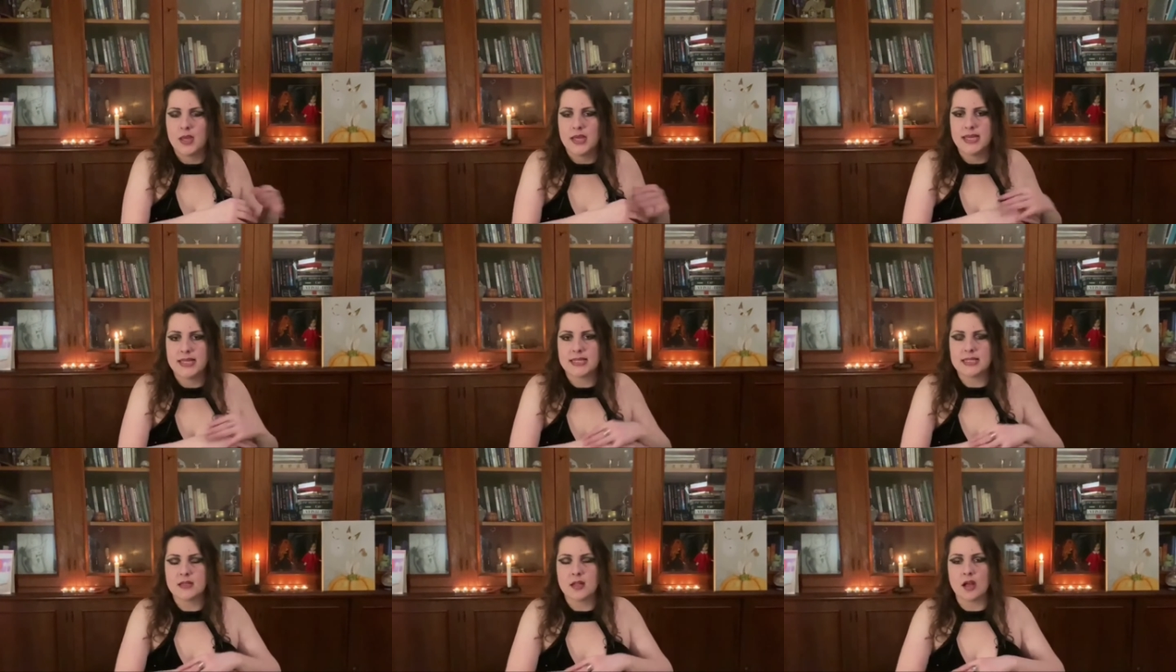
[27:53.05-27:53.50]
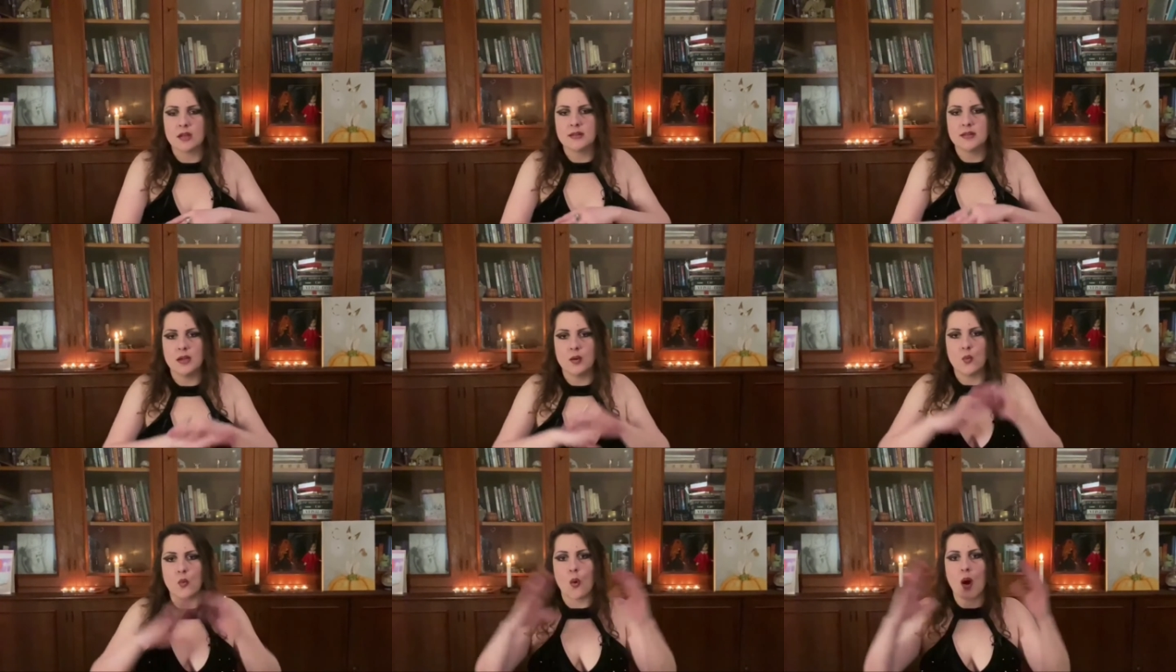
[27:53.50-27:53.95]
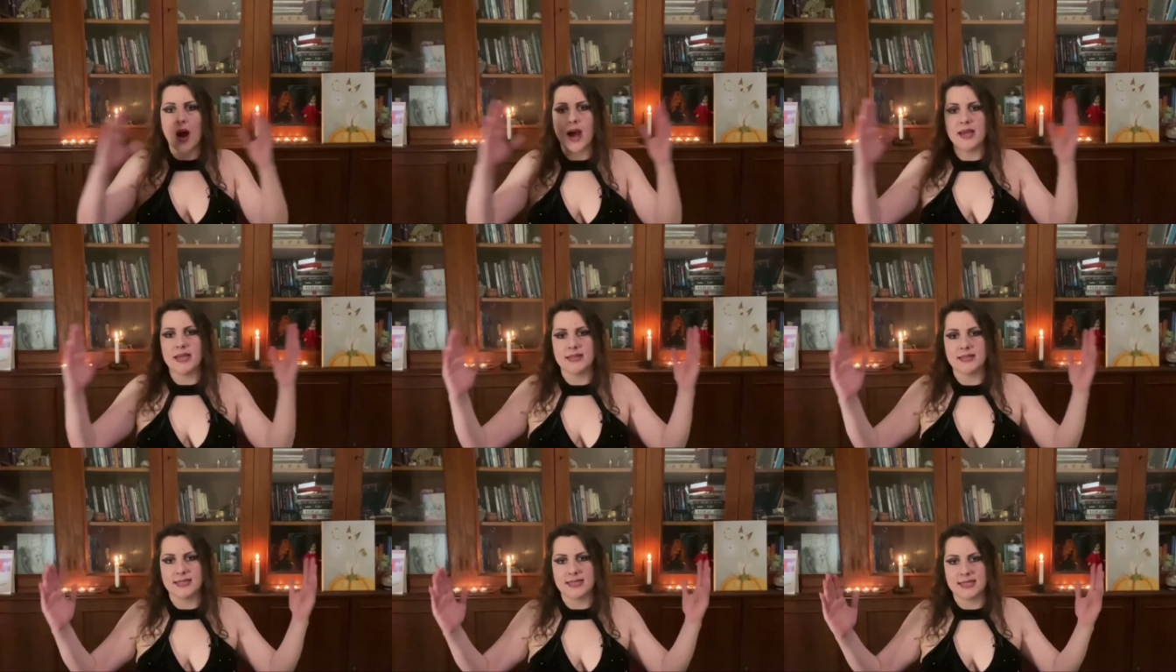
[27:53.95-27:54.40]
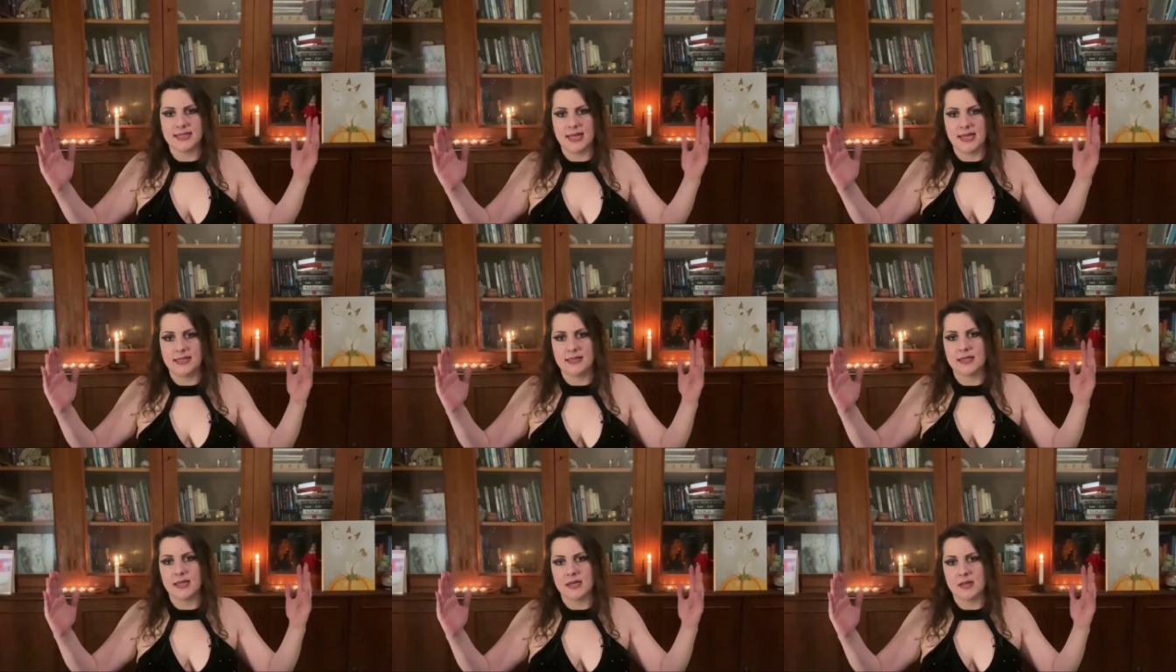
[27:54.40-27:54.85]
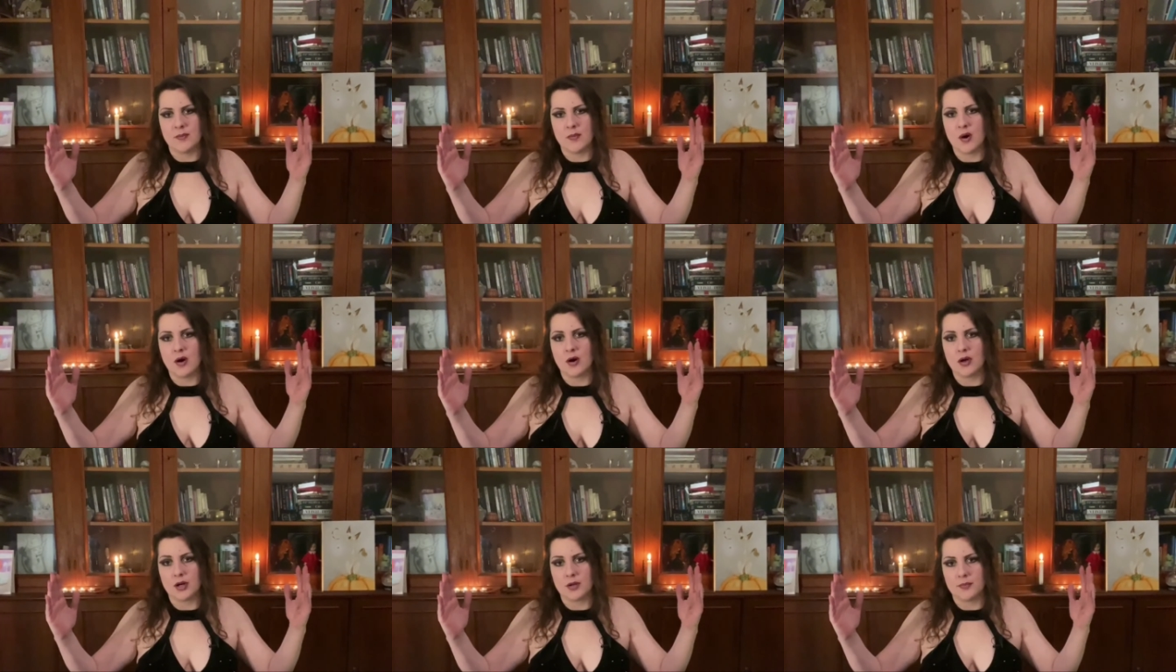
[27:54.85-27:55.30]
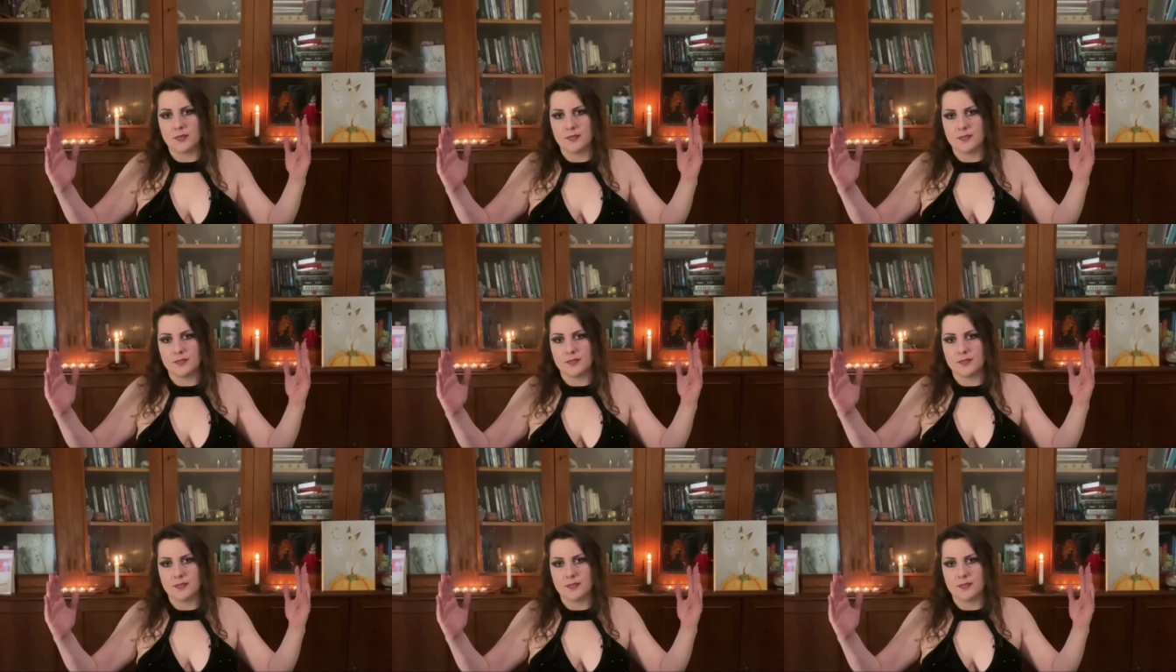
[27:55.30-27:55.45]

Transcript: It's not a white slate anymore.